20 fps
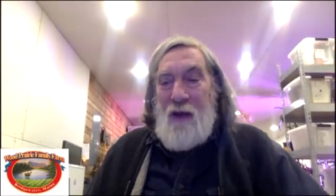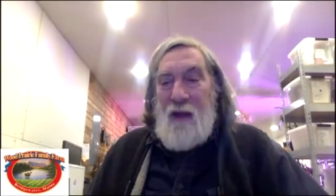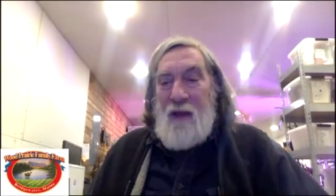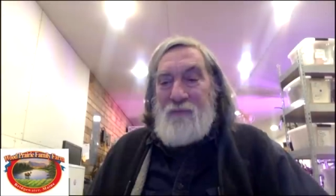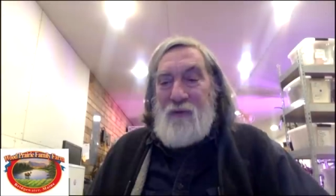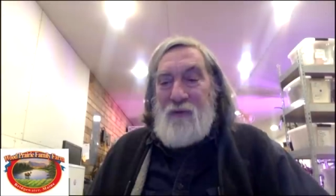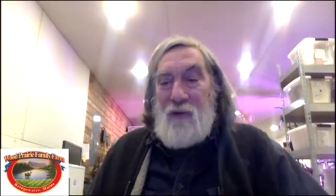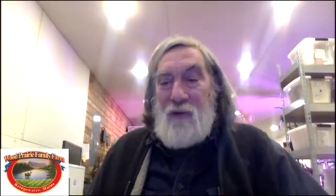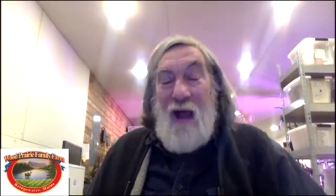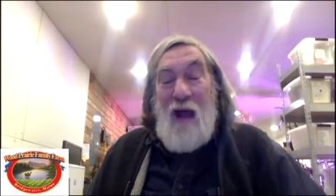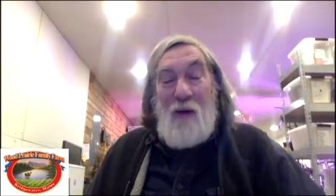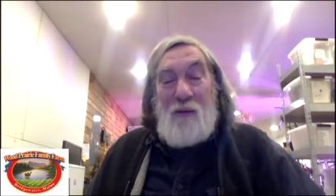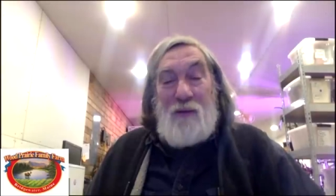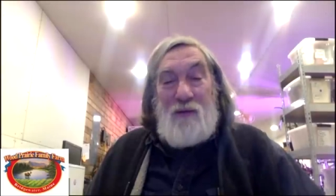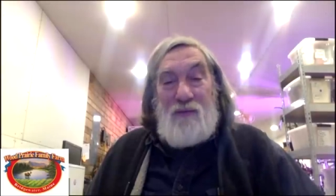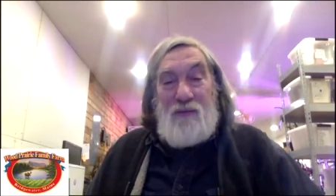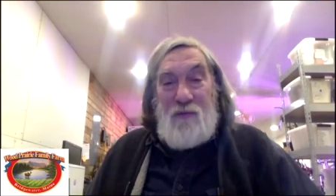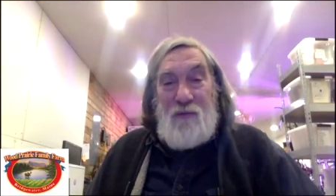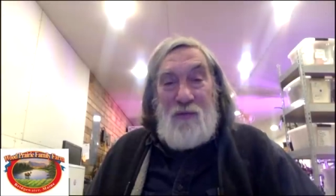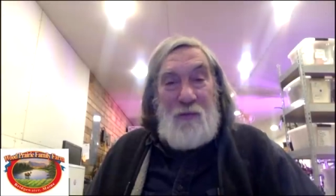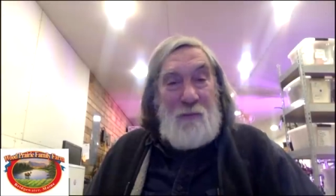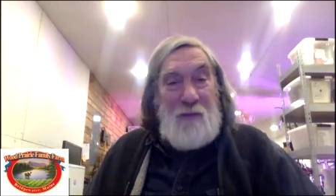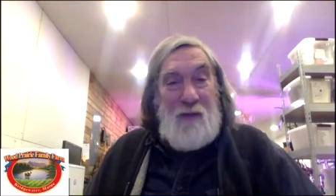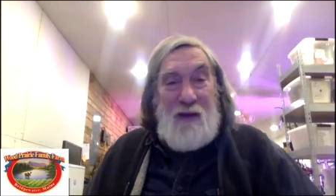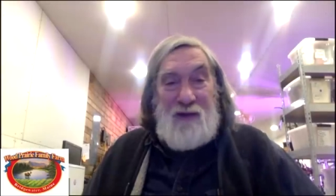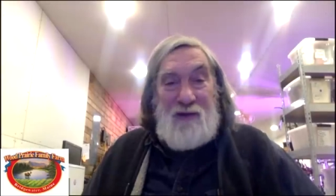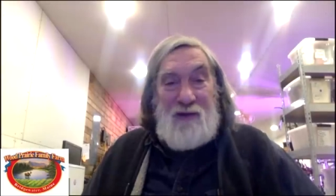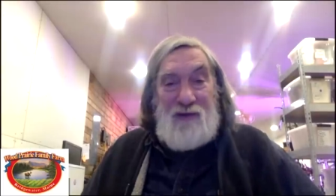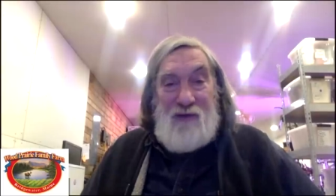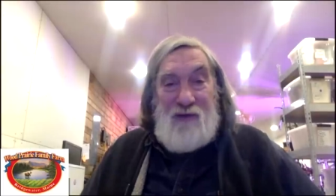you know, if you're out
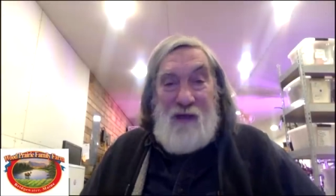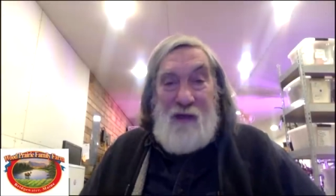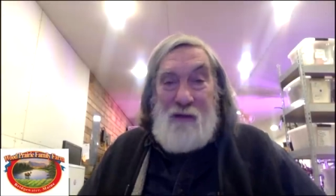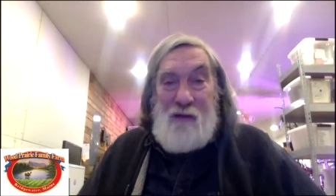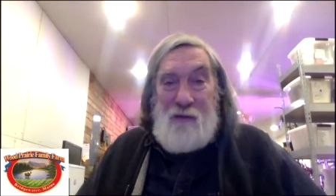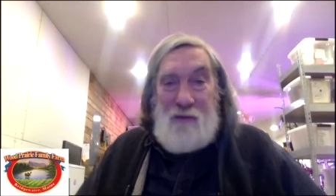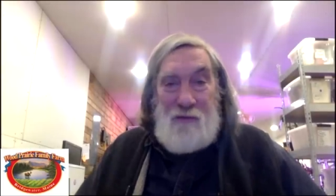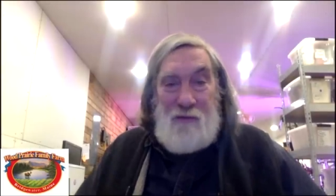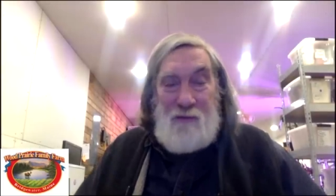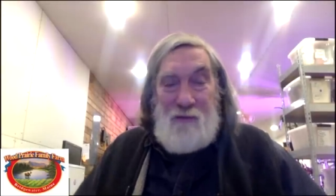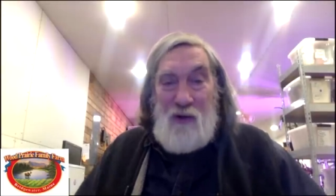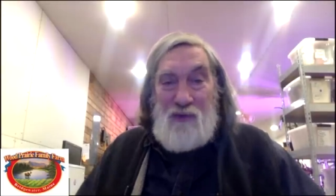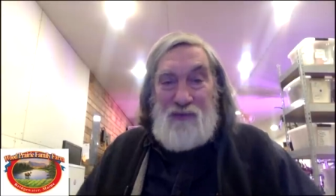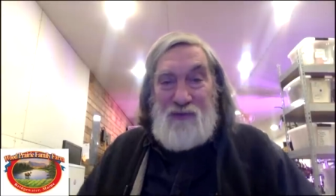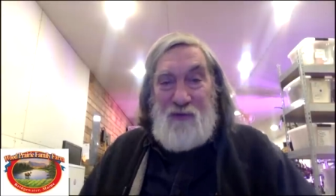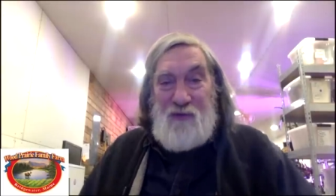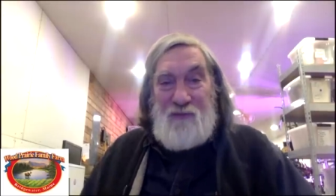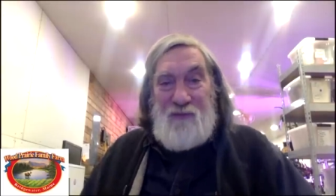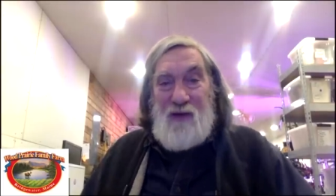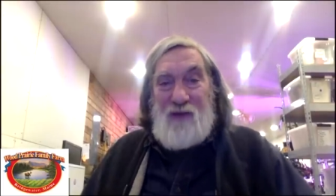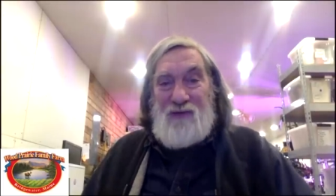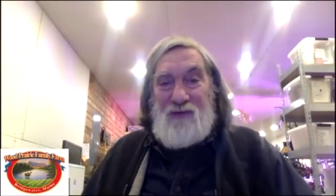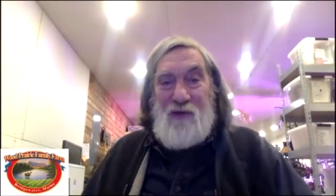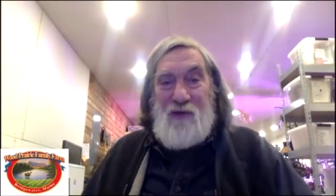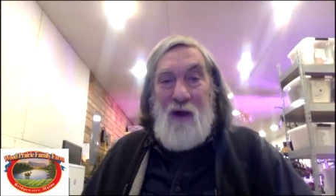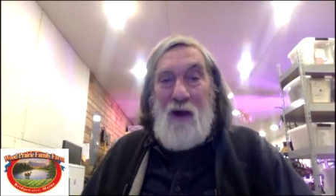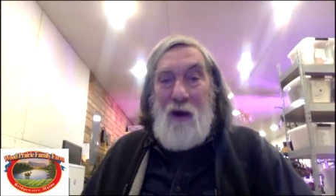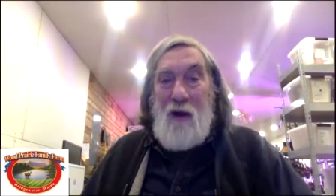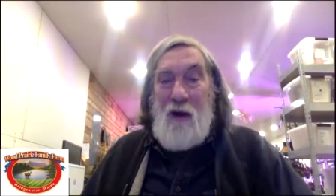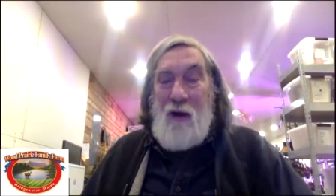for the biggest yield, and most
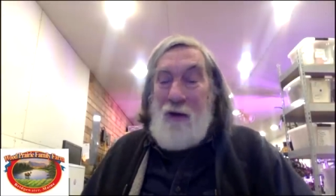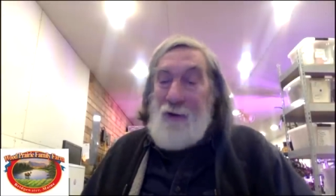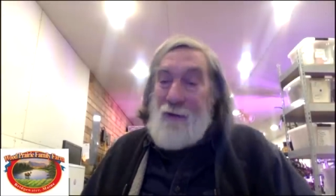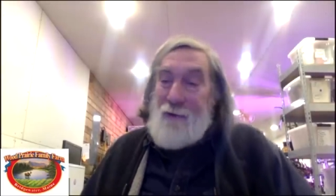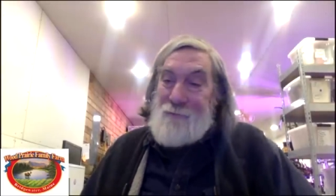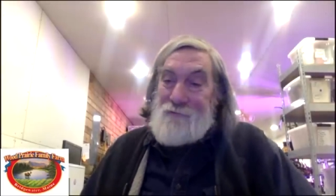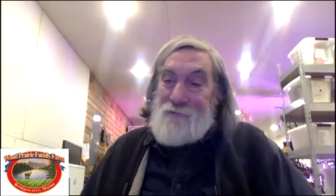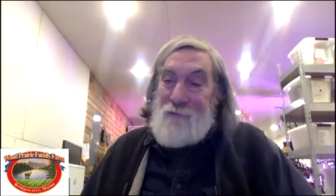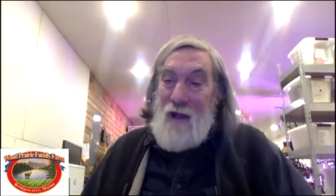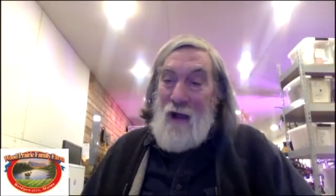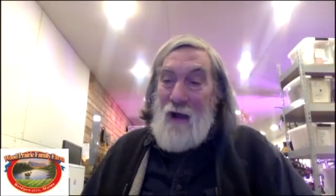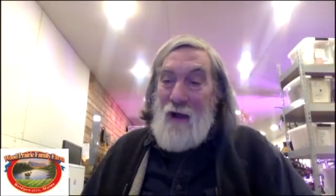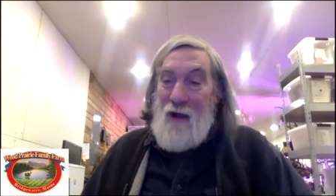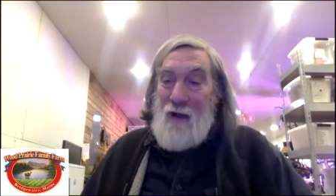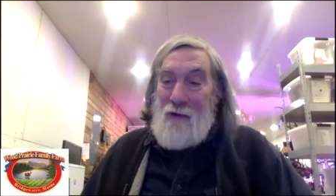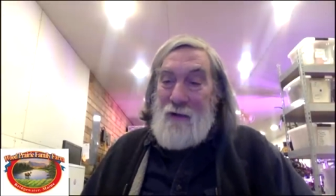of us are,